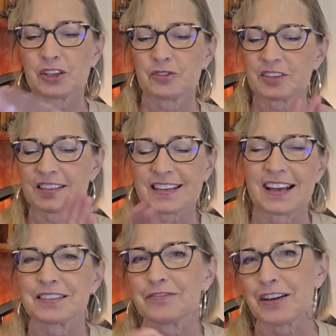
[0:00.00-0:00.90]
to use this
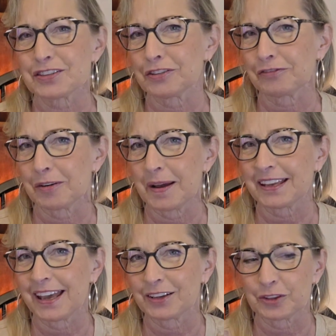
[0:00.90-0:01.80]
as a vessel for my
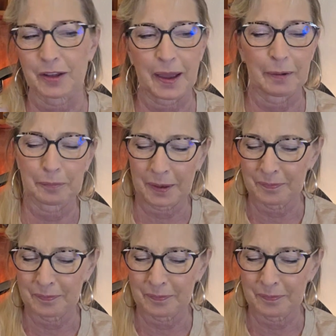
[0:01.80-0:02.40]
candle lamp.